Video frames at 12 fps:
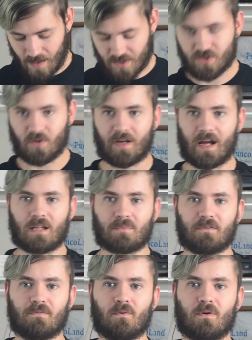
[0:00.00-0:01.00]
Soul Calibur
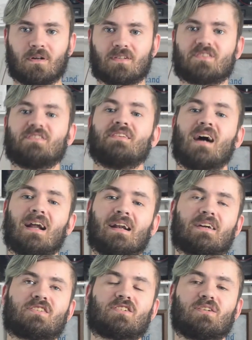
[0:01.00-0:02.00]
4, it's not an
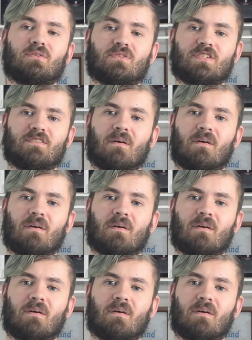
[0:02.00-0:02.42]
exclusive.